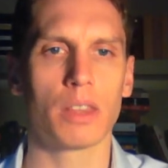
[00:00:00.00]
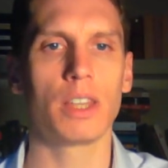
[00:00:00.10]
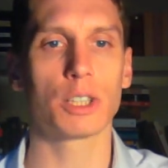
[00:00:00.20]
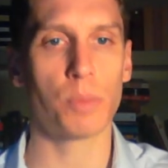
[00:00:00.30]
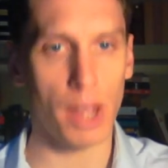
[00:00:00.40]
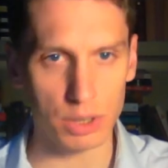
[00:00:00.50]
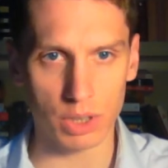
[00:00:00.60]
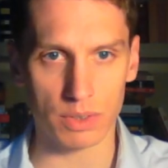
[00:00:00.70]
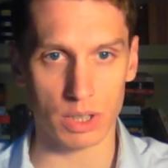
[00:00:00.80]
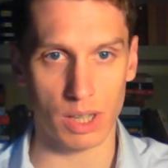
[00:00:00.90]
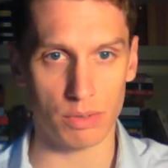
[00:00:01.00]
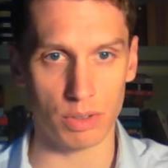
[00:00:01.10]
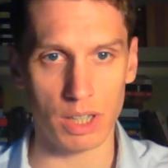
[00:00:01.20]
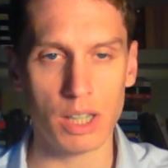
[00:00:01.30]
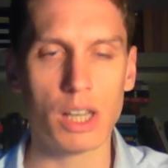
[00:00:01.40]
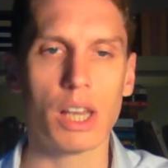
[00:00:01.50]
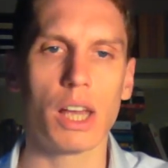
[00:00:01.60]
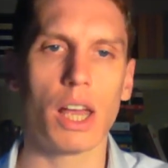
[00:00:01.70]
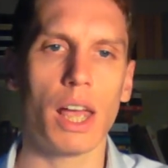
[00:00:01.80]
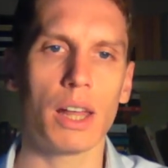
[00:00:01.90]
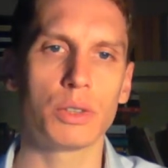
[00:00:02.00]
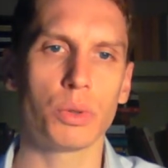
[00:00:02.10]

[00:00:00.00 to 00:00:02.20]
the expansion of slavery and